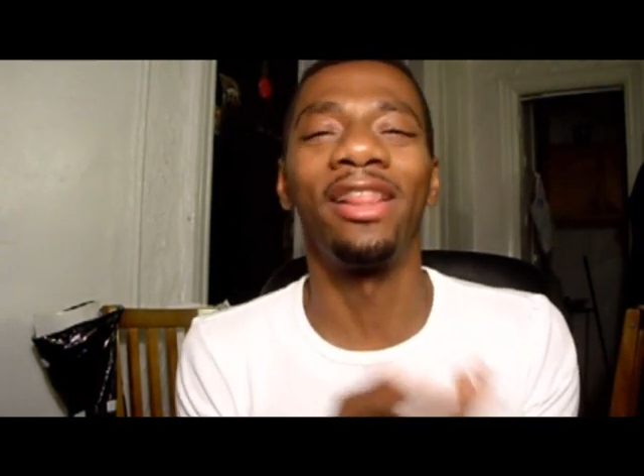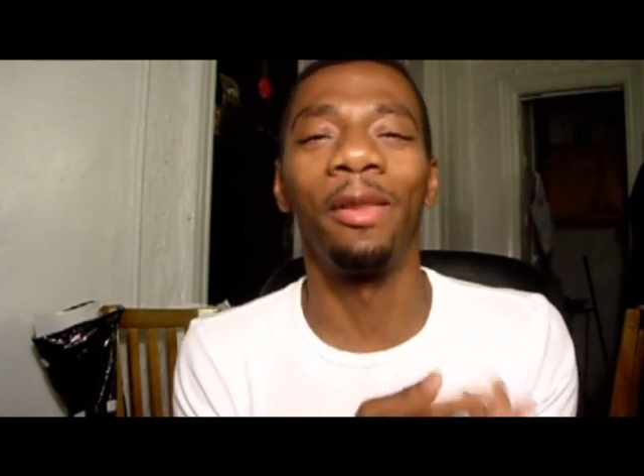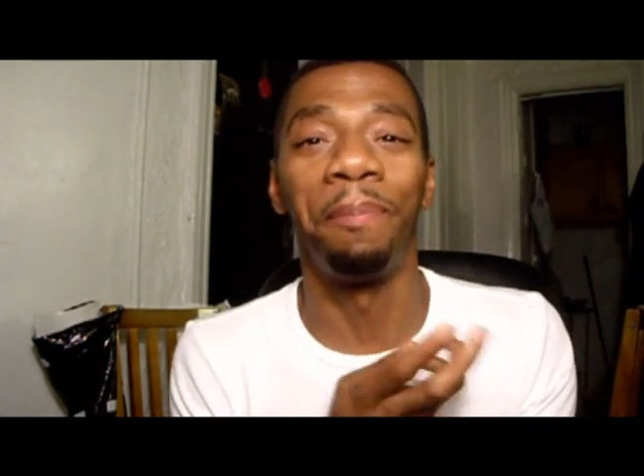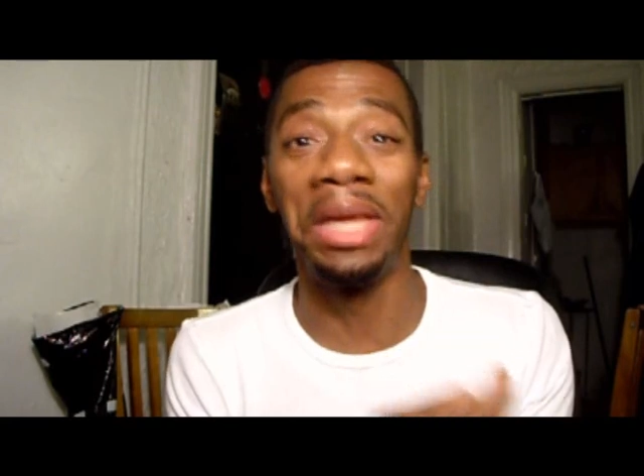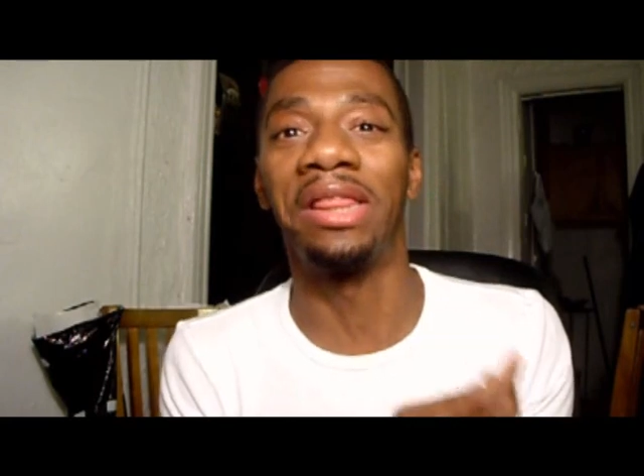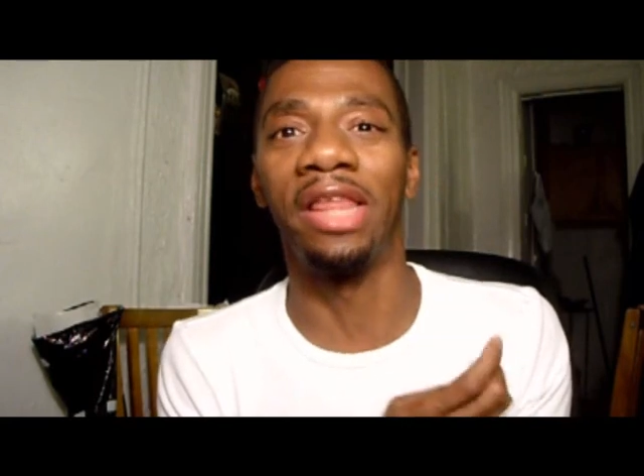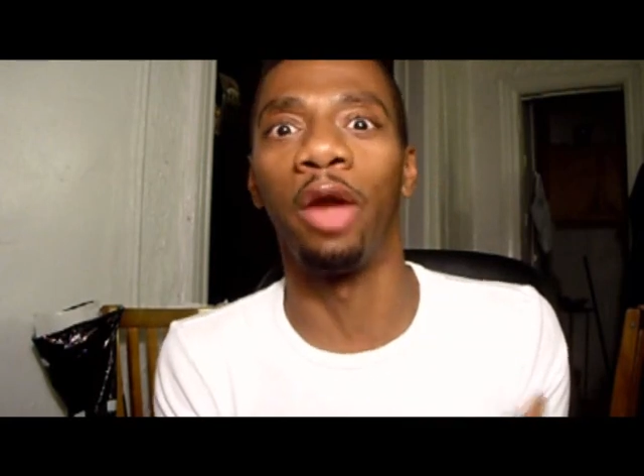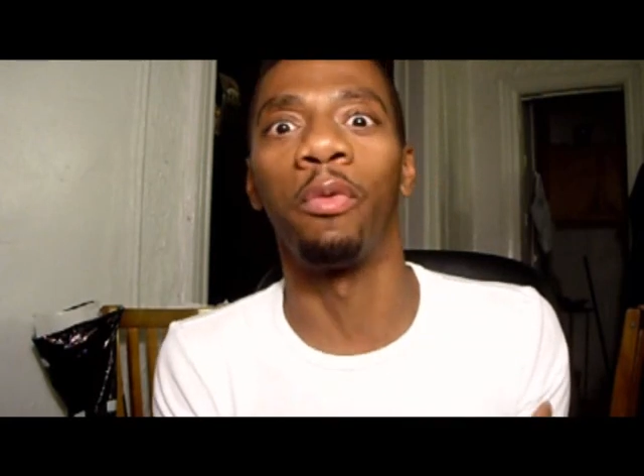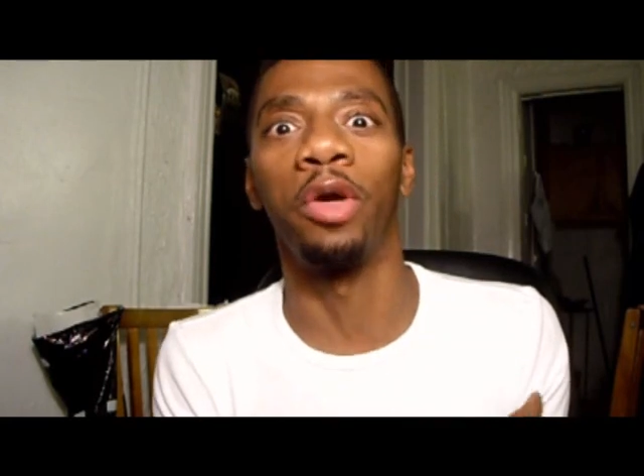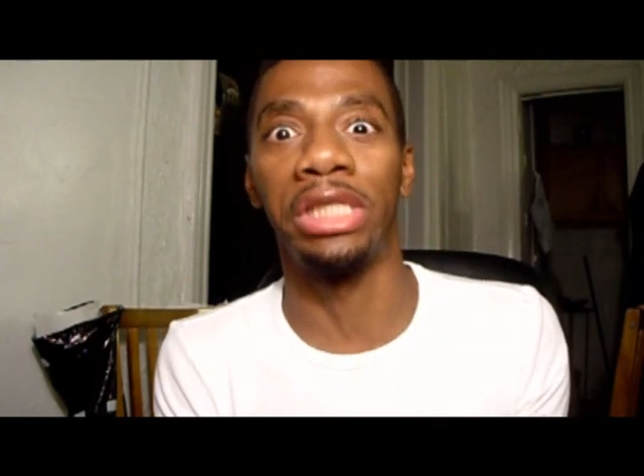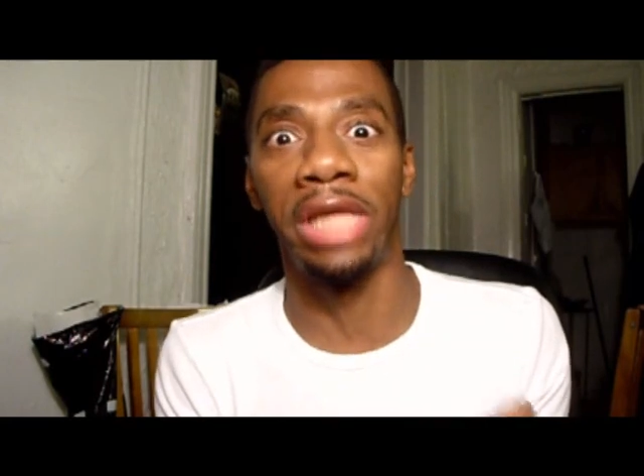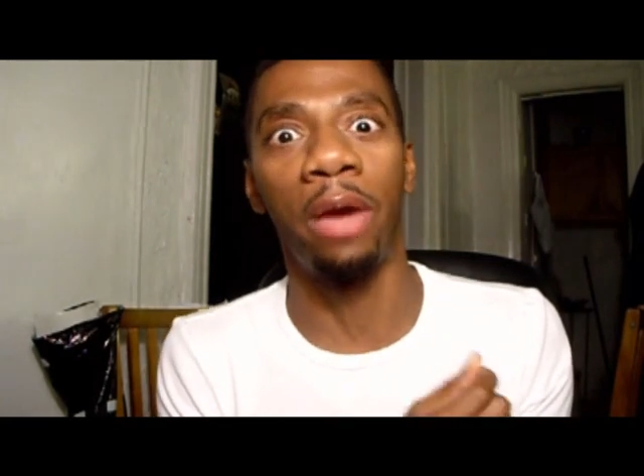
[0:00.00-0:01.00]
But I think the
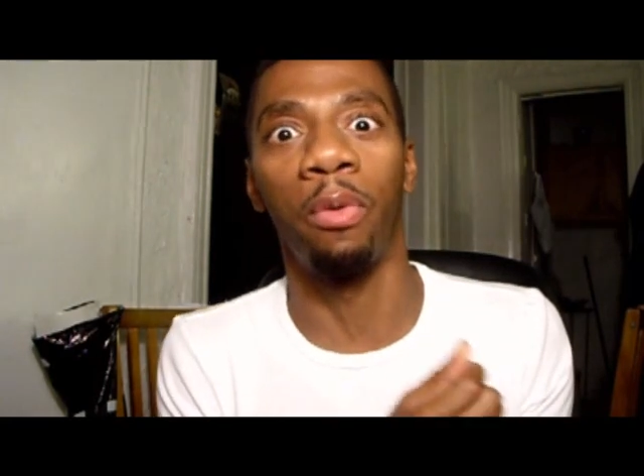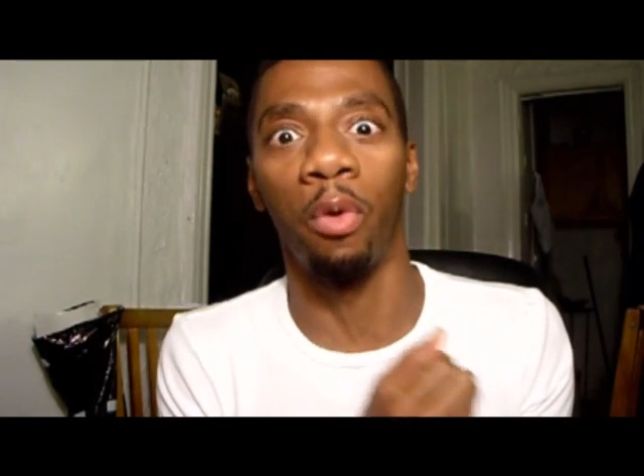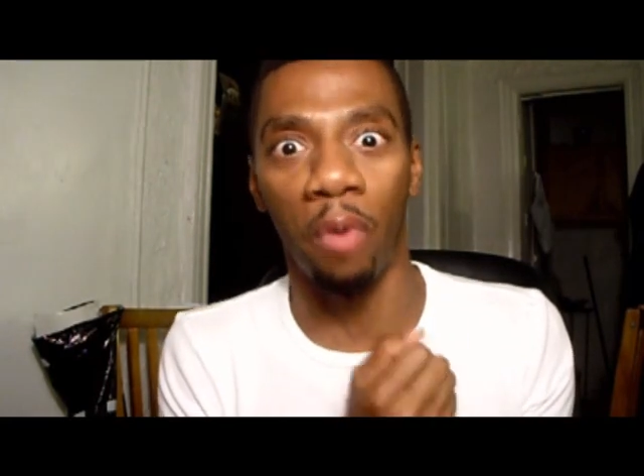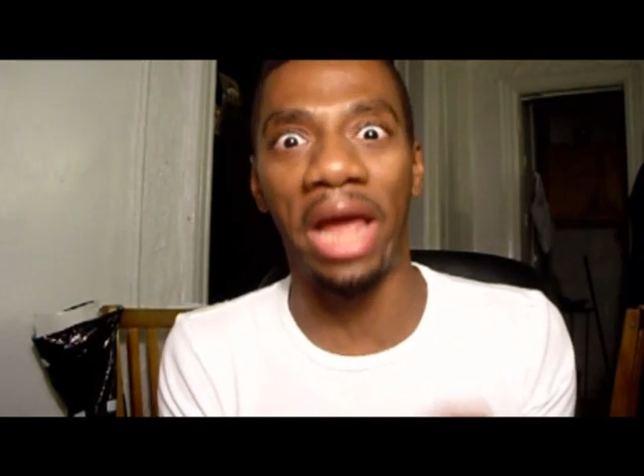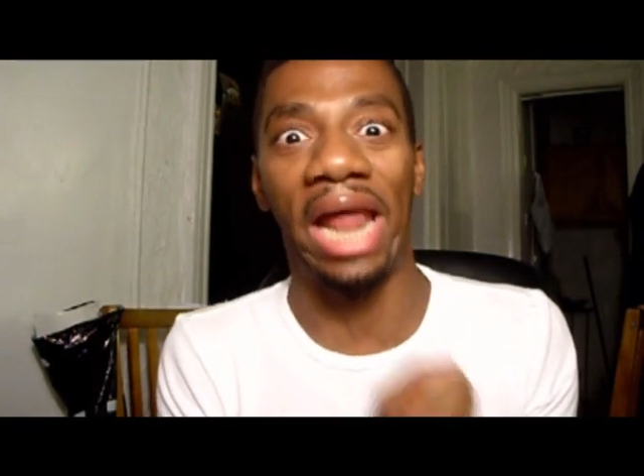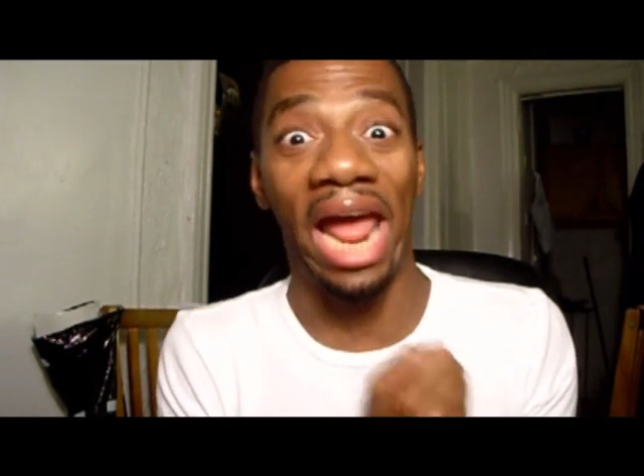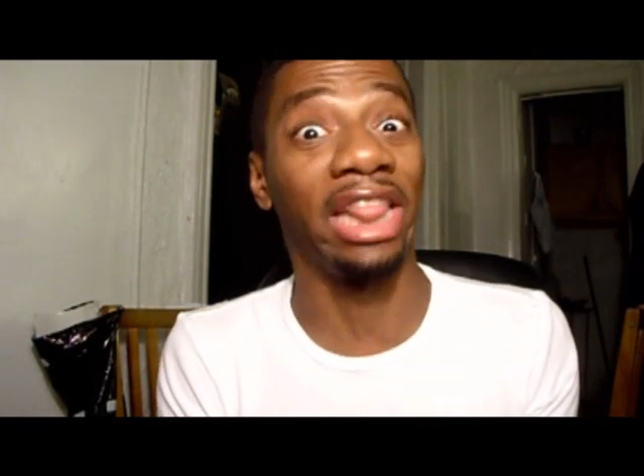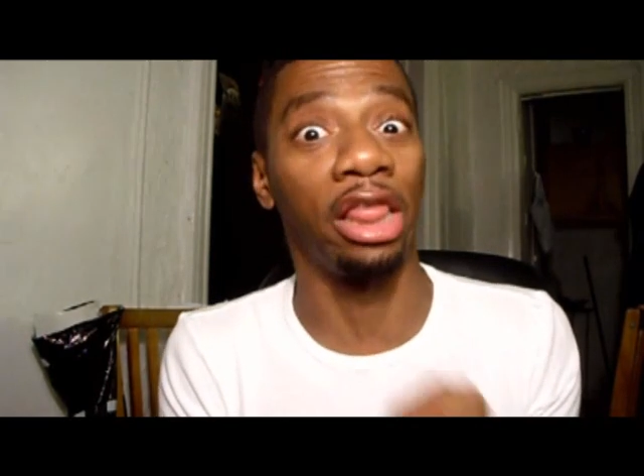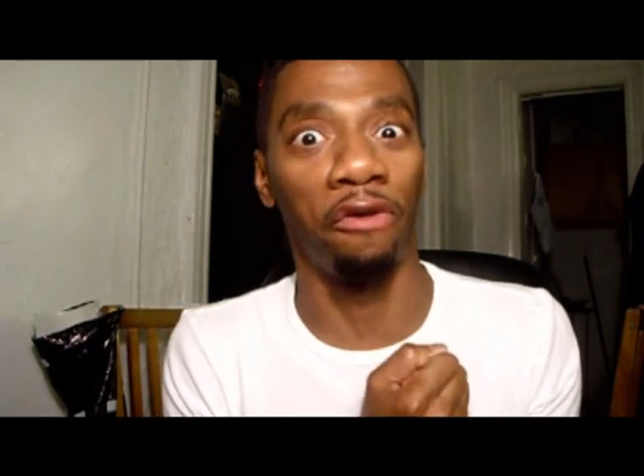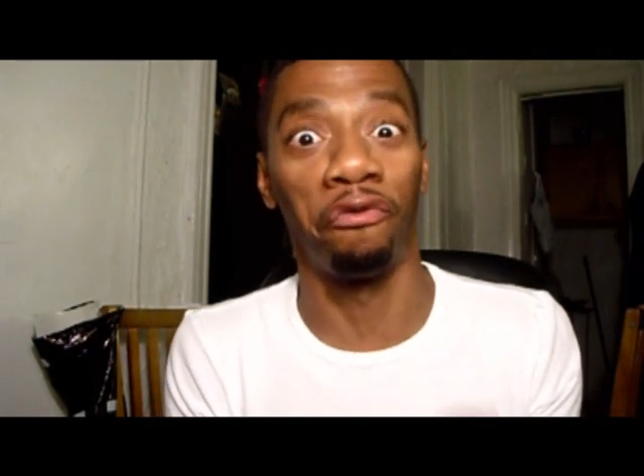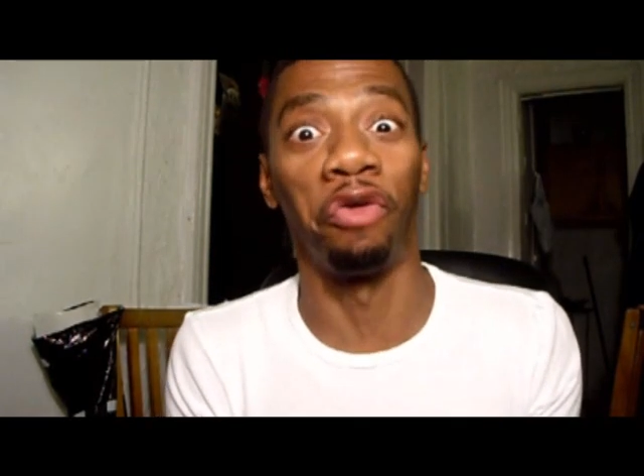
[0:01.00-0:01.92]
big thing was they were right